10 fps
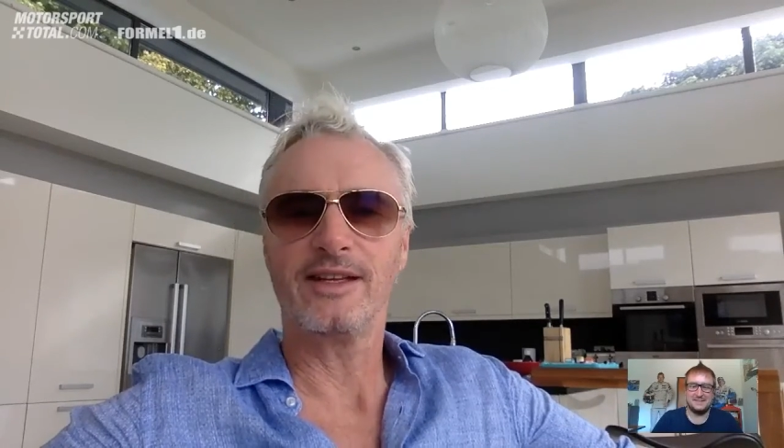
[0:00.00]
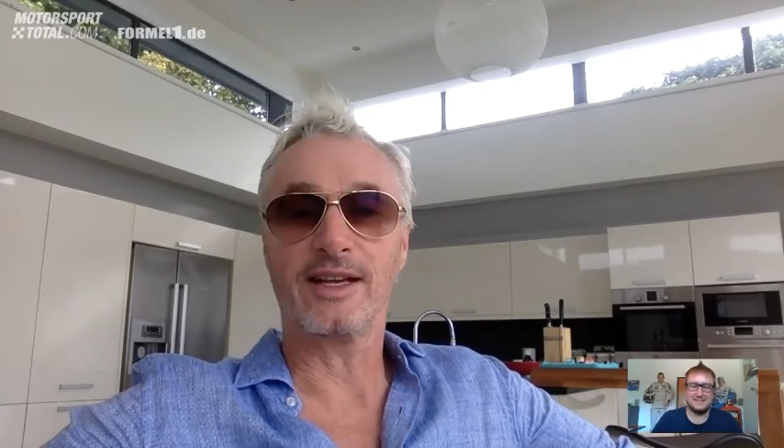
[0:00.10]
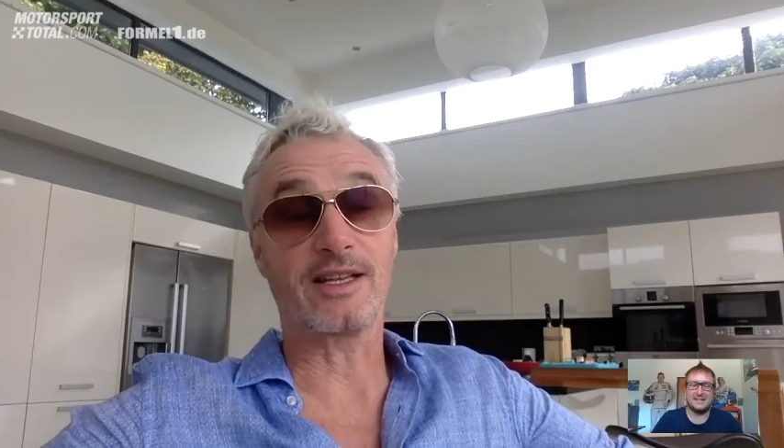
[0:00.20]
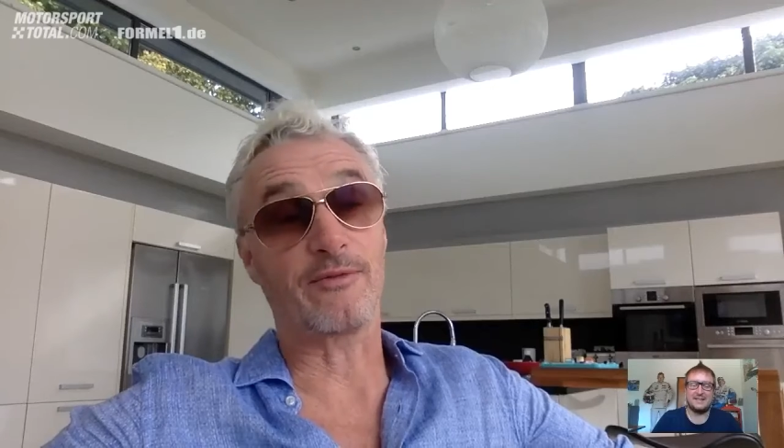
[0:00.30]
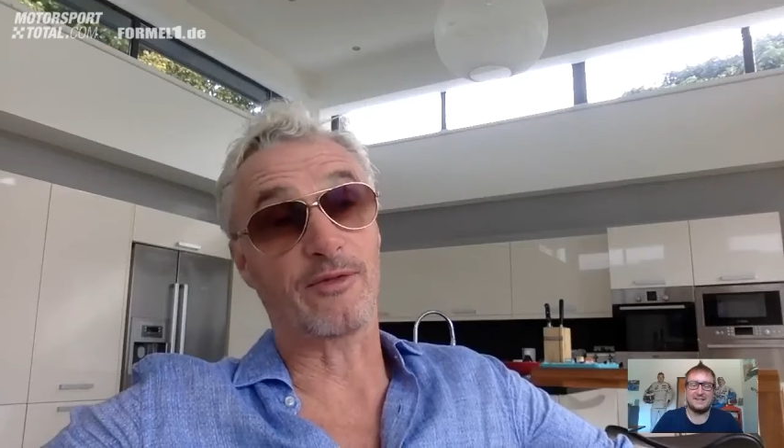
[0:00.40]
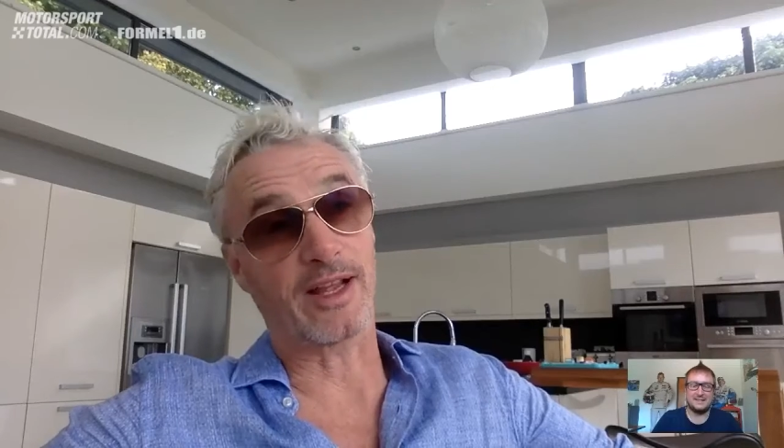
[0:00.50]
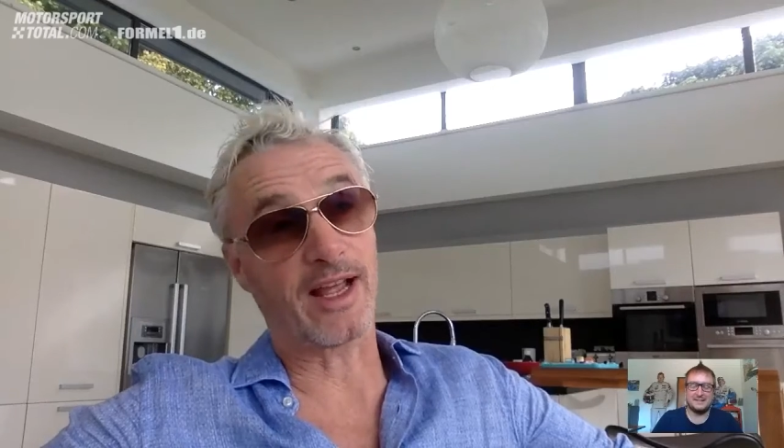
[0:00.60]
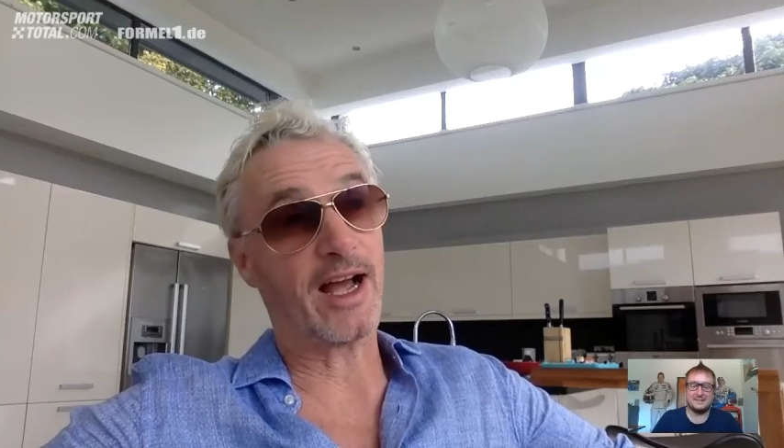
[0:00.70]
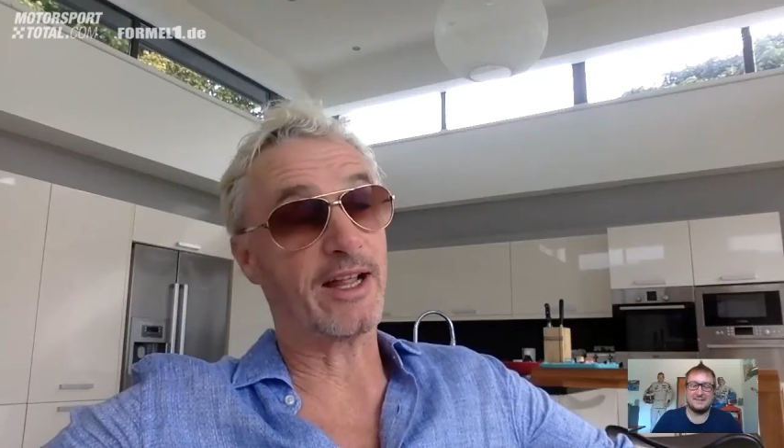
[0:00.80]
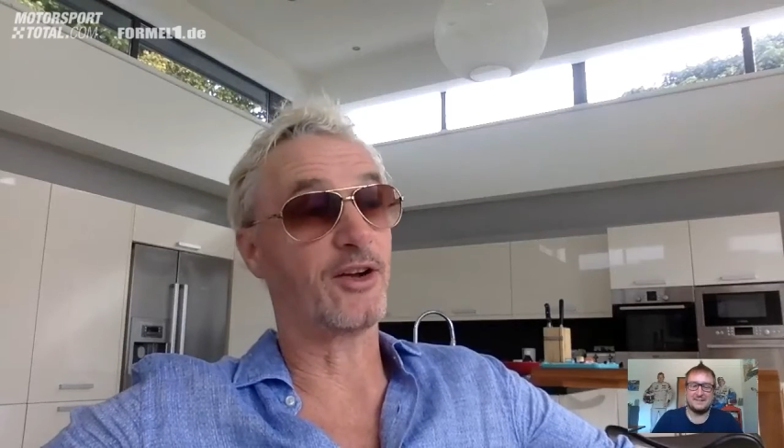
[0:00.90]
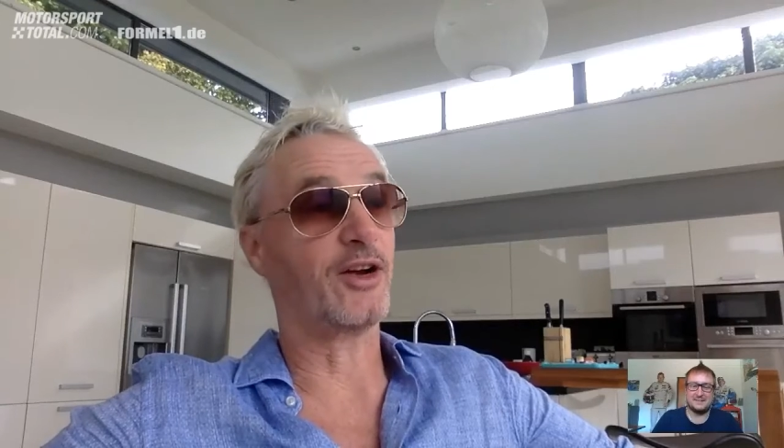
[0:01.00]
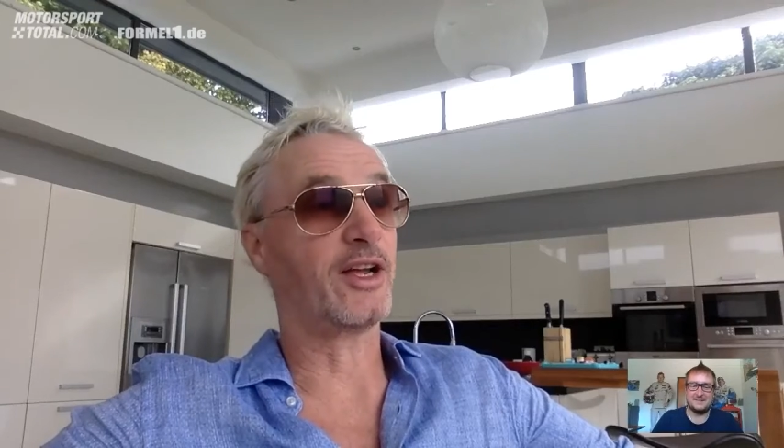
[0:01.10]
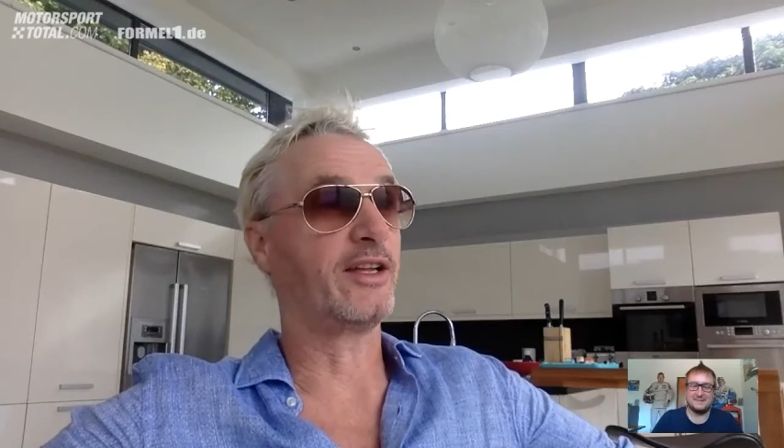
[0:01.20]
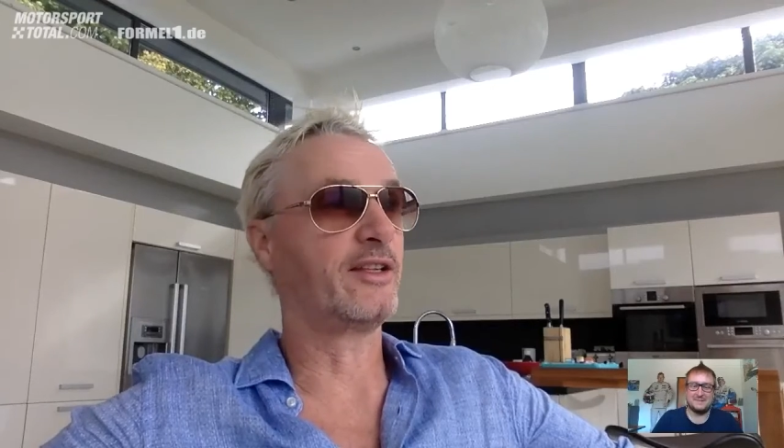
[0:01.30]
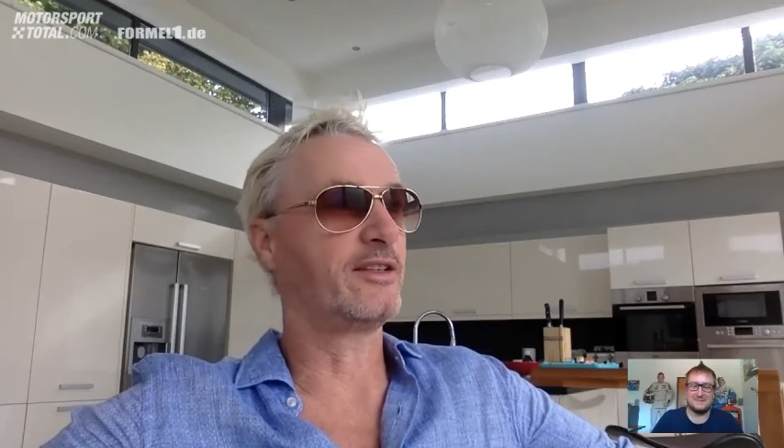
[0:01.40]
Except for the guy that got
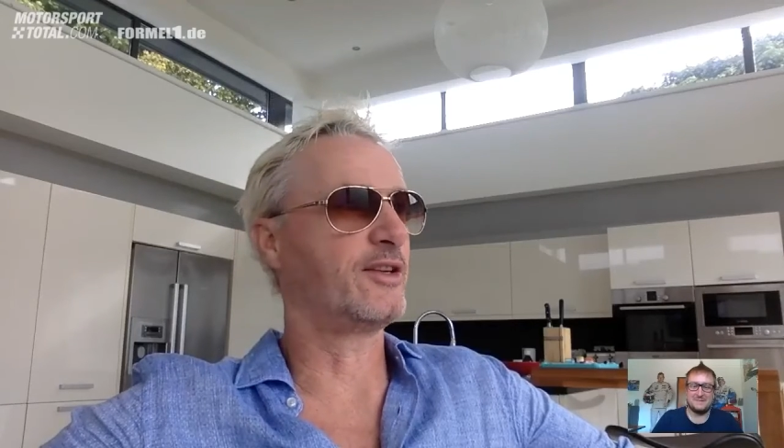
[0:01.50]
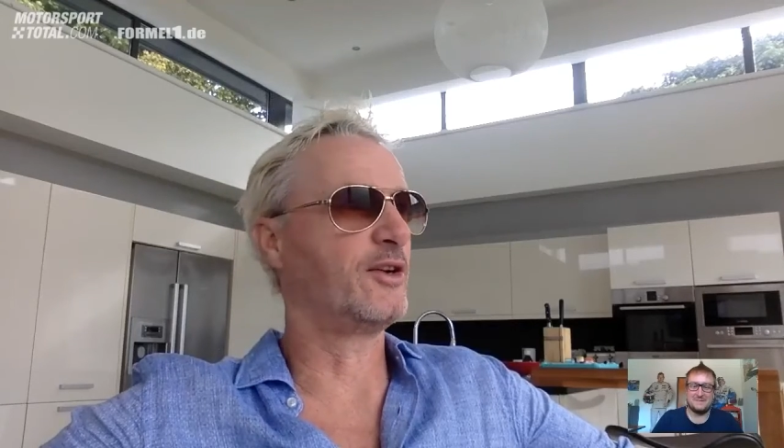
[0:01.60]
killed,